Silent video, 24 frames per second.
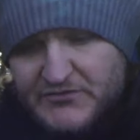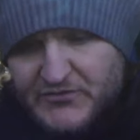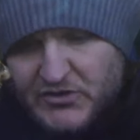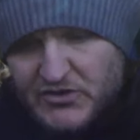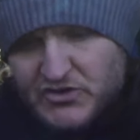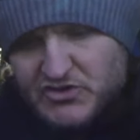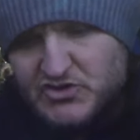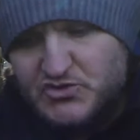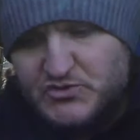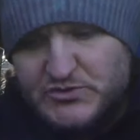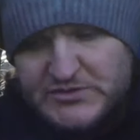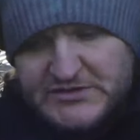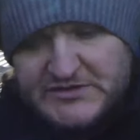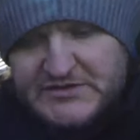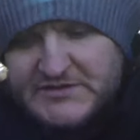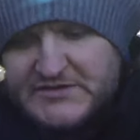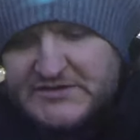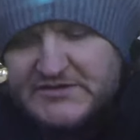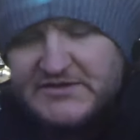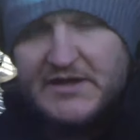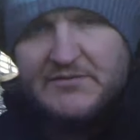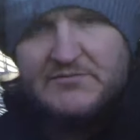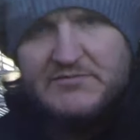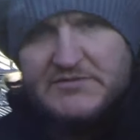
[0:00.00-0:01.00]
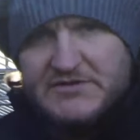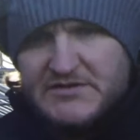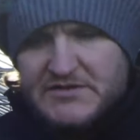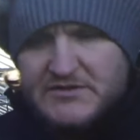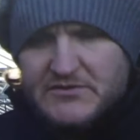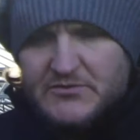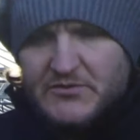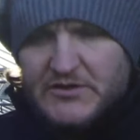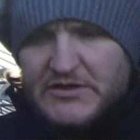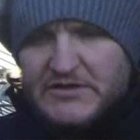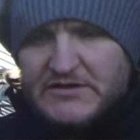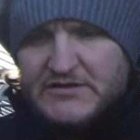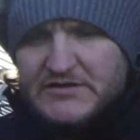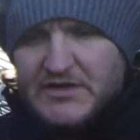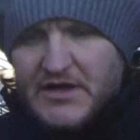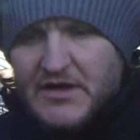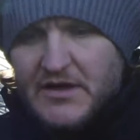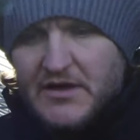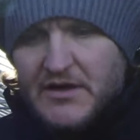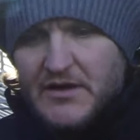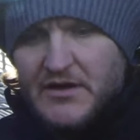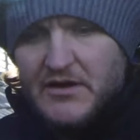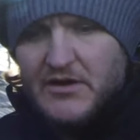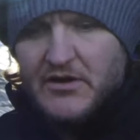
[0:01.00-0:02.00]
you've got the twisted stems in the winter.
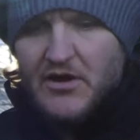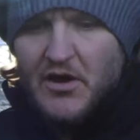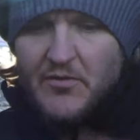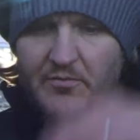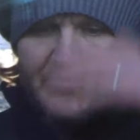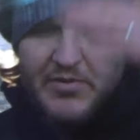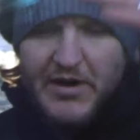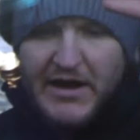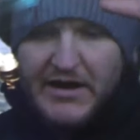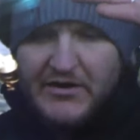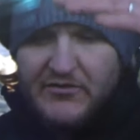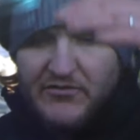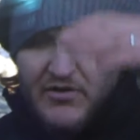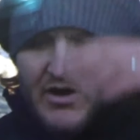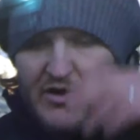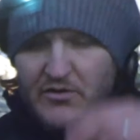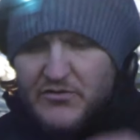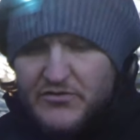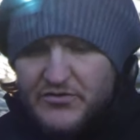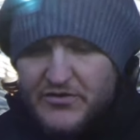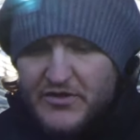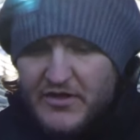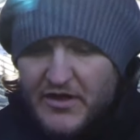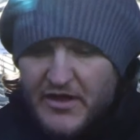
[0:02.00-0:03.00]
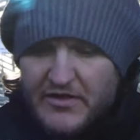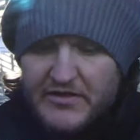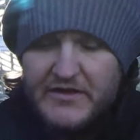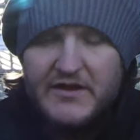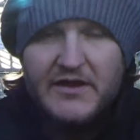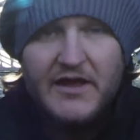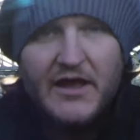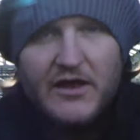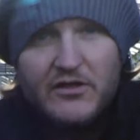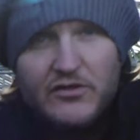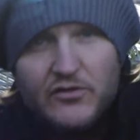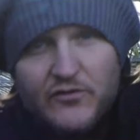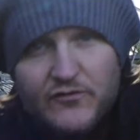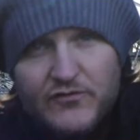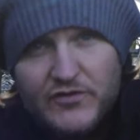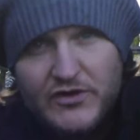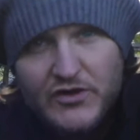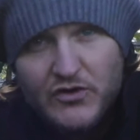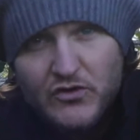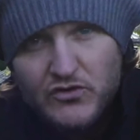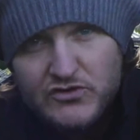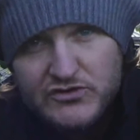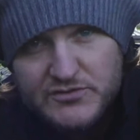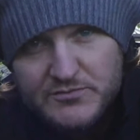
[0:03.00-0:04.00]
Compact growth, and then you get a
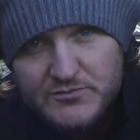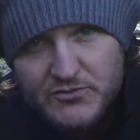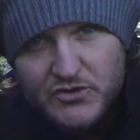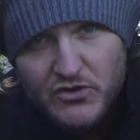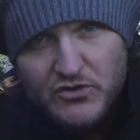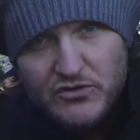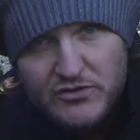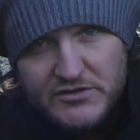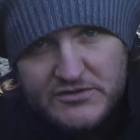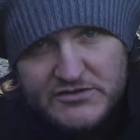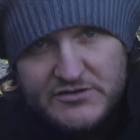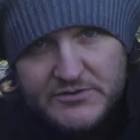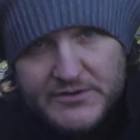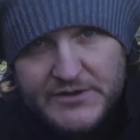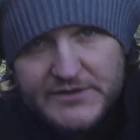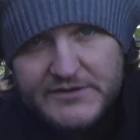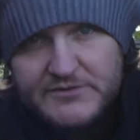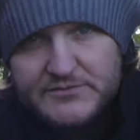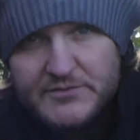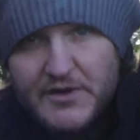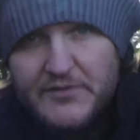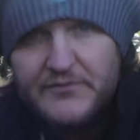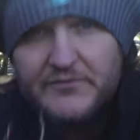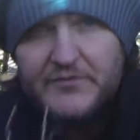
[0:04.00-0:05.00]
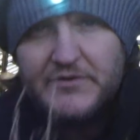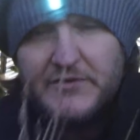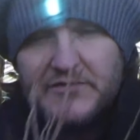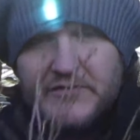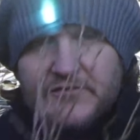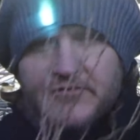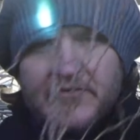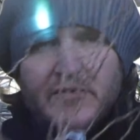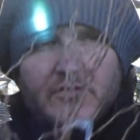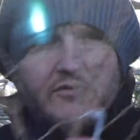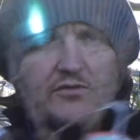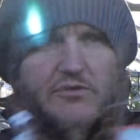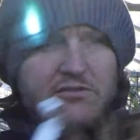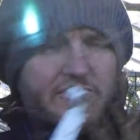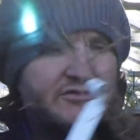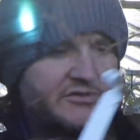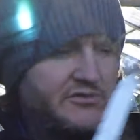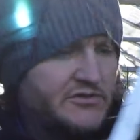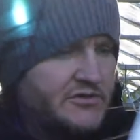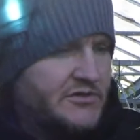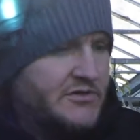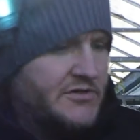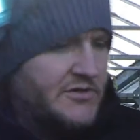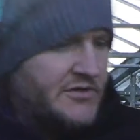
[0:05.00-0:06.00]
lovely autumn colour to it as well in the
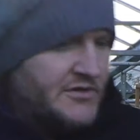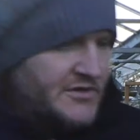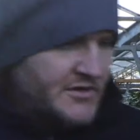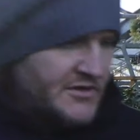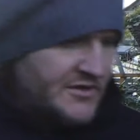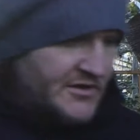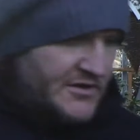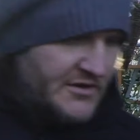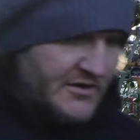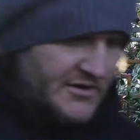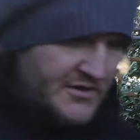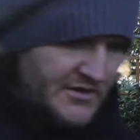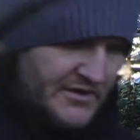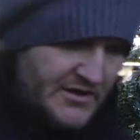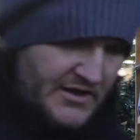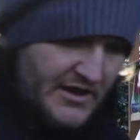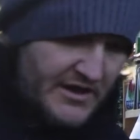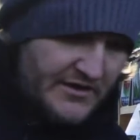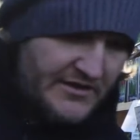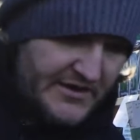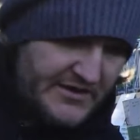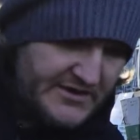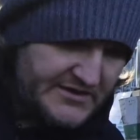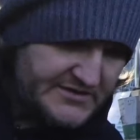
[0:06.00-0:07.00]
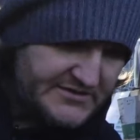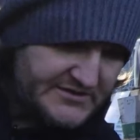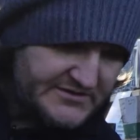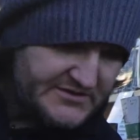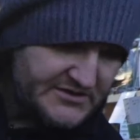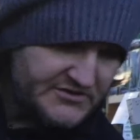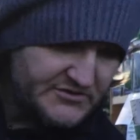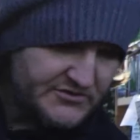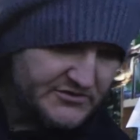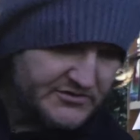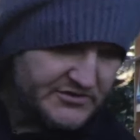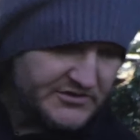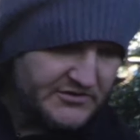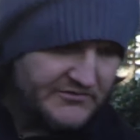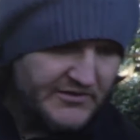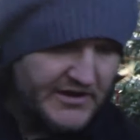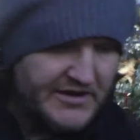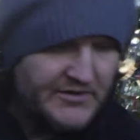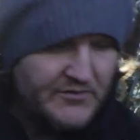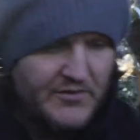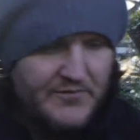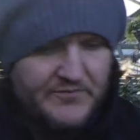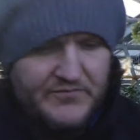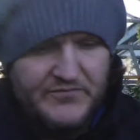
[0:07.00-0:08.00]
foliage. And then this is another
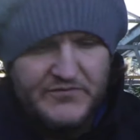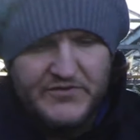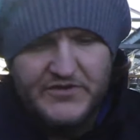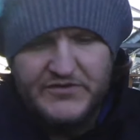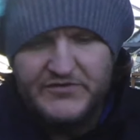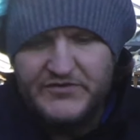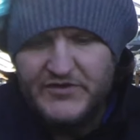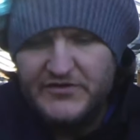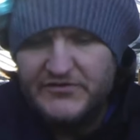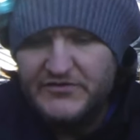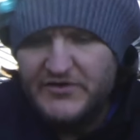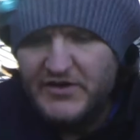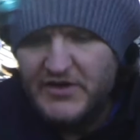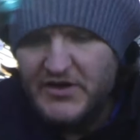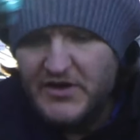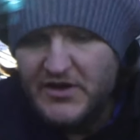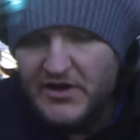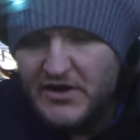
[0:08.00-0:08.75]
great one. This is